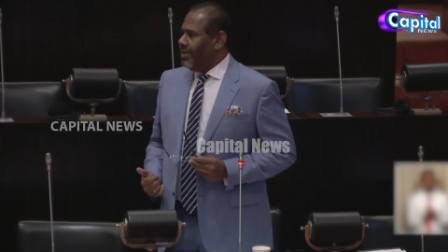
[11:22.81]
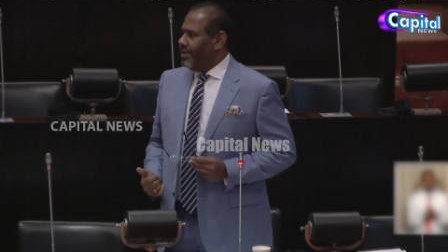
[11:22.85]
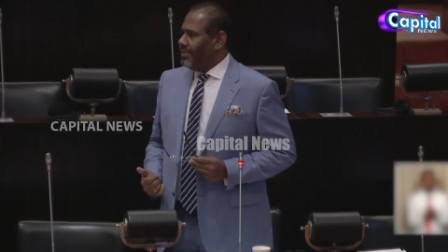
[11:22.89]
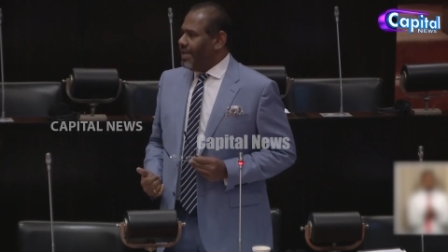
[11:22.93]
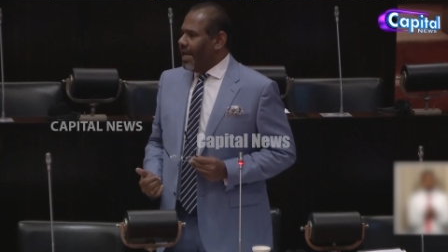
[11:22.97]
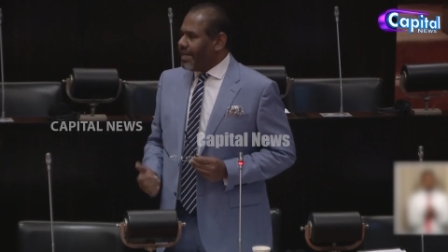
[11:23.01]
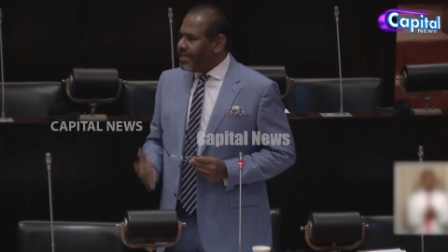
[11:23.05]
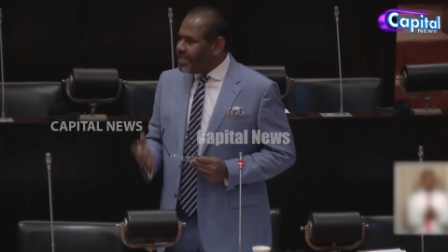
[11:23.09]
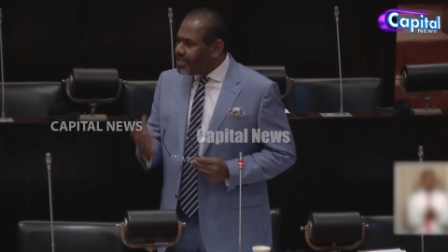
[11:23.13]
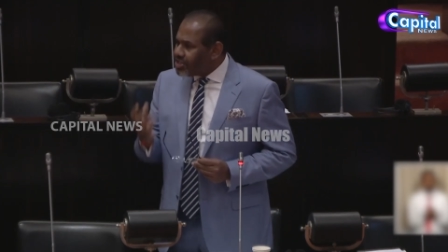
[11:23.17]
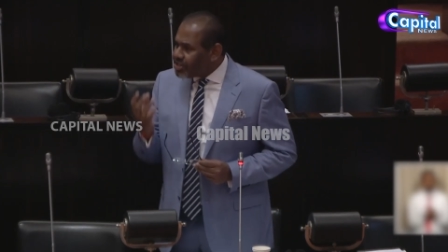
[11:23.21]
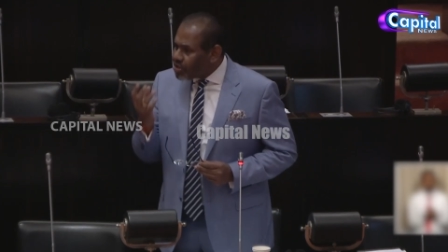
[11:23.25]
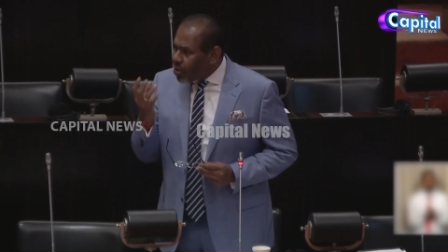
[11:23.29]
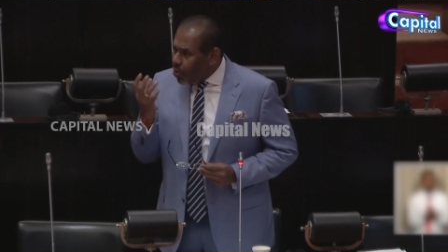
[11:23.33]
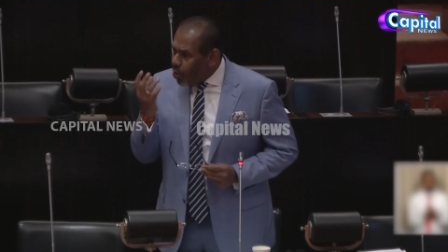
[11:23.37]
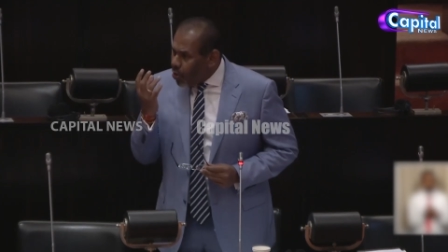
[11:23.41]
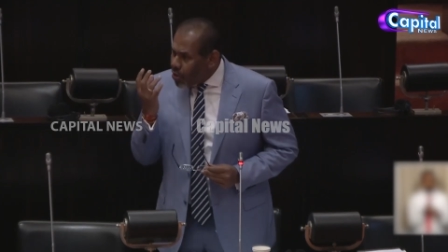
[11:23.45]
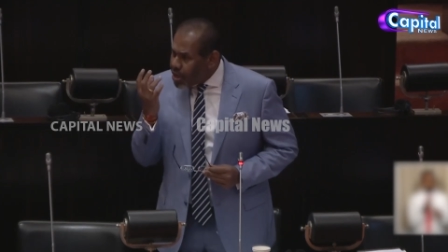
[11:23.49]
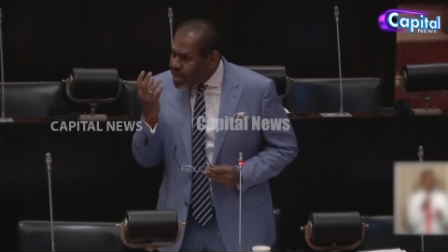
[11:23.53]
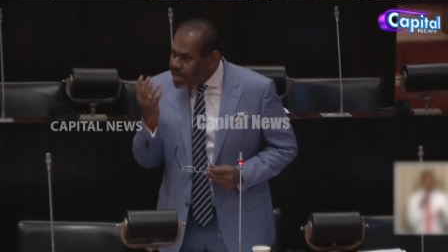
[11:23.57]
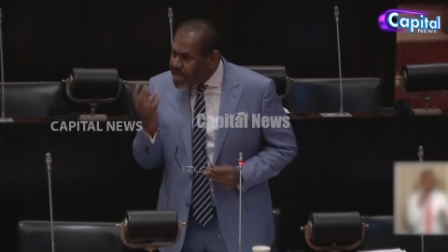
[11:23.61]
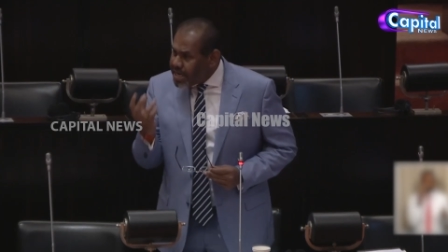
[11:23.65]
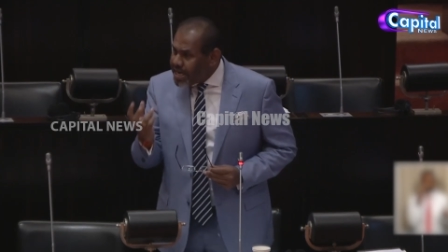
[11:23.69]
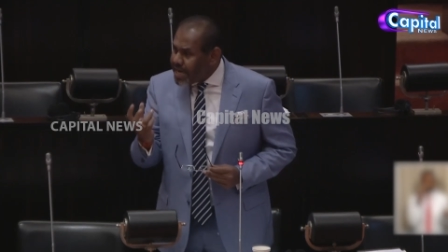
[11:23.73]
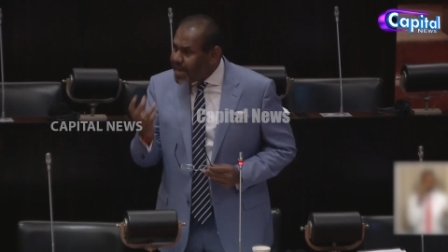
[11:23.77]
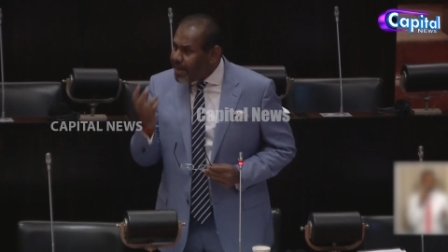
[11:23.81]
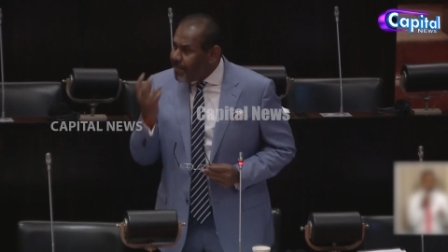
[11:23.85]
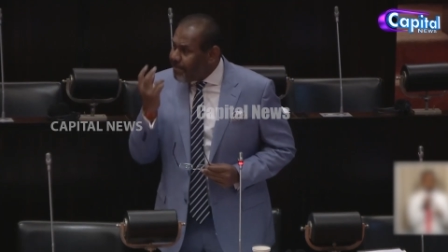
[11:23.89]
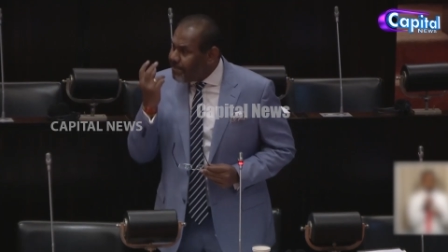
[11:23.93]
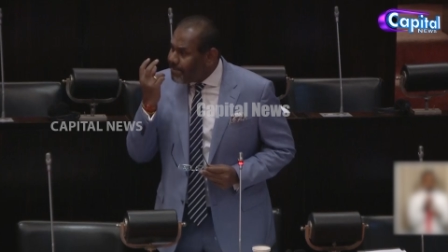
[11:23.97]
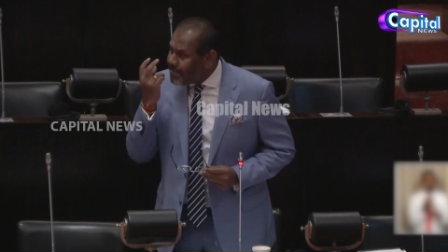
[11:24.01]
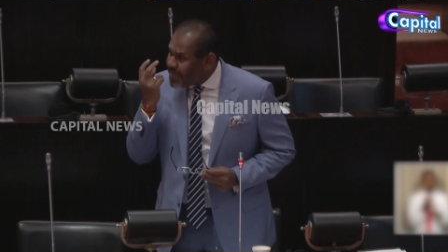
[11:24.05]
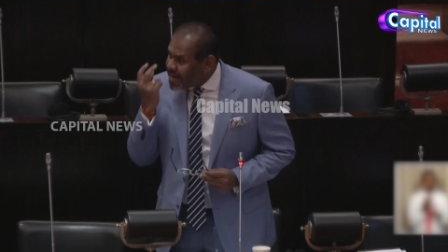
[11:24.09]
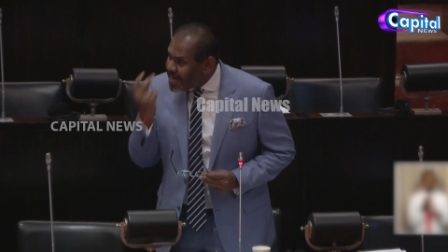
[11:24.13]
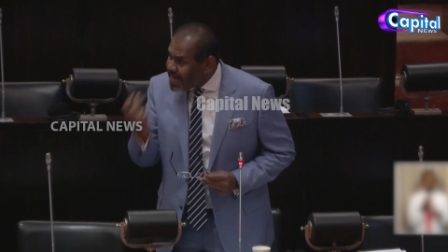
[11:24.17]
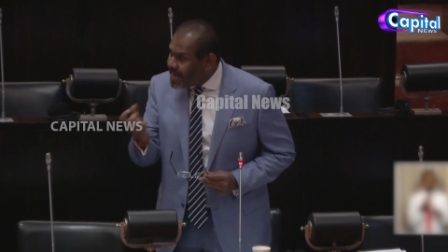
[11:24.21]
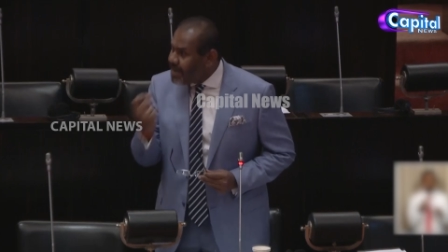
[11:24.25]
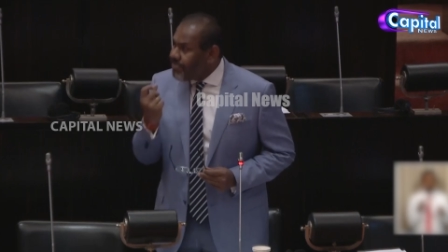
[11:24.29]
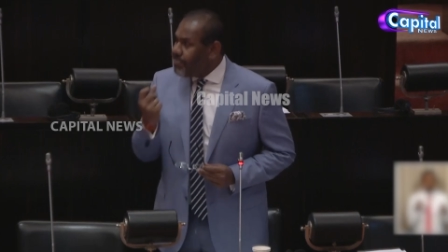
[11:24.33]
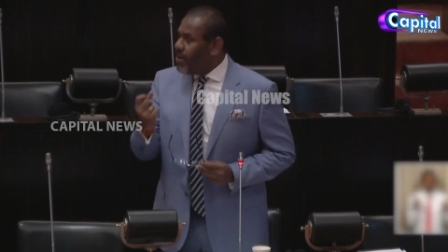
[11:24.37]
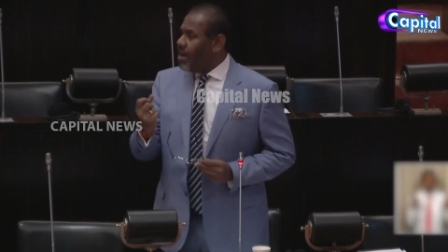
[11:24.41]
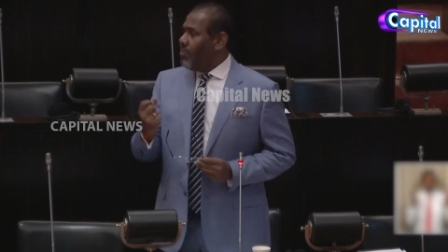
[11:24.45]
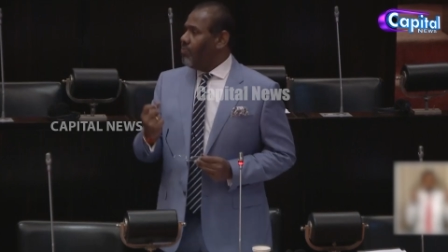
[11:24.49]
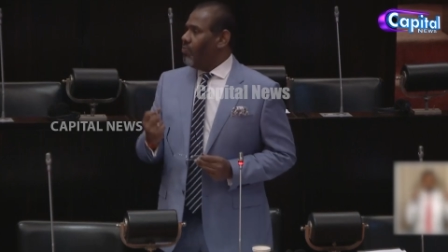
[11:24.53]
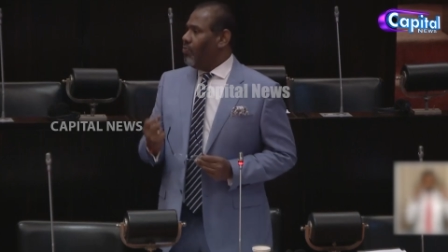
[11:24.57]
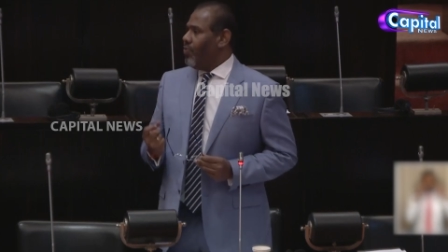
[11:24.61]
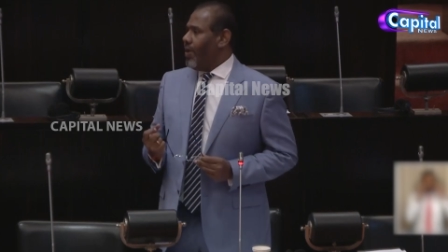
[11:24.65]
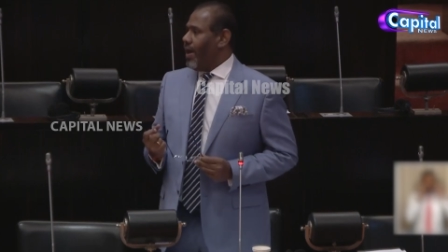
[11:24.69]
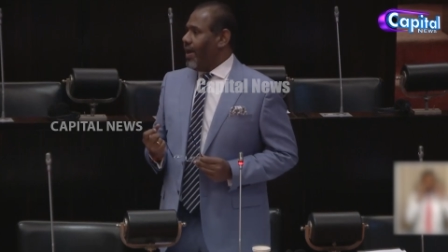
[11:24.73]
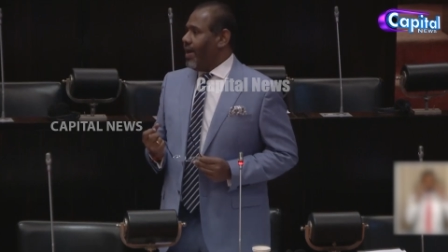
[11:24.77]
That is the only
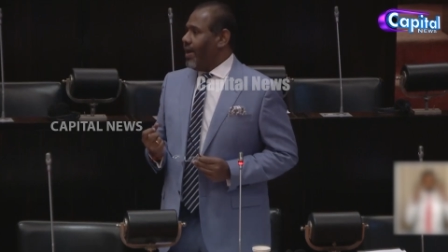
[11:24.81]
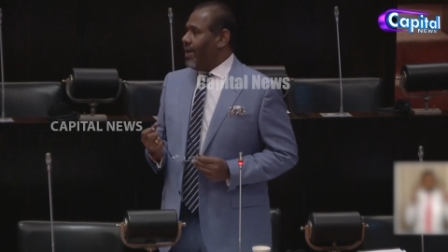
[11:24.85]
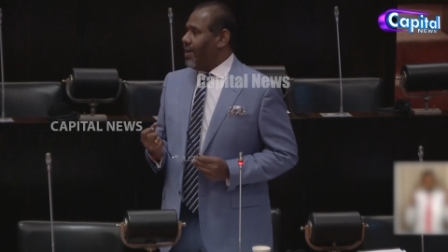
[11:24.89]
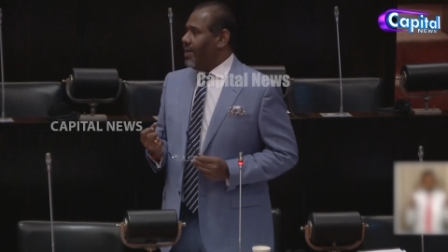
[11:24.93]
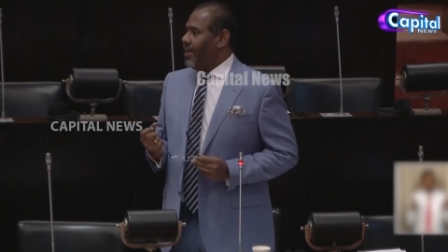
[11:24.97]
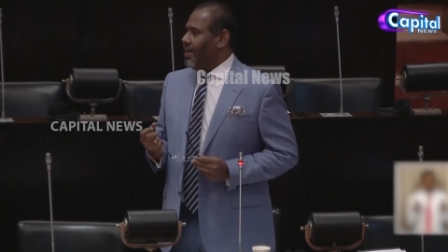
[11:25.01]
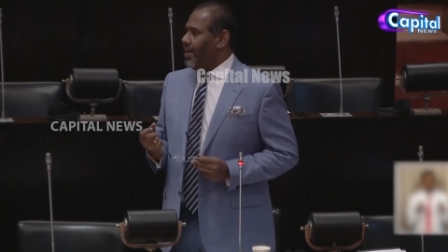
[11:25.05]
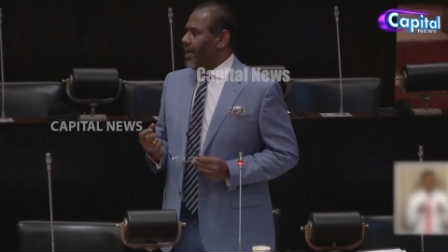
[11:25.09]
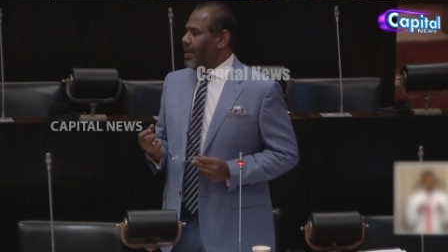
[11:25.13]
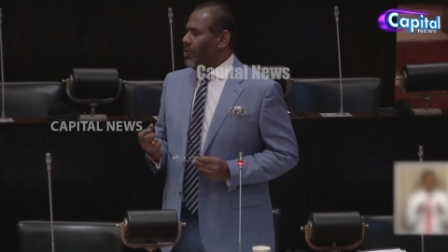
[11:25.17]
minimum way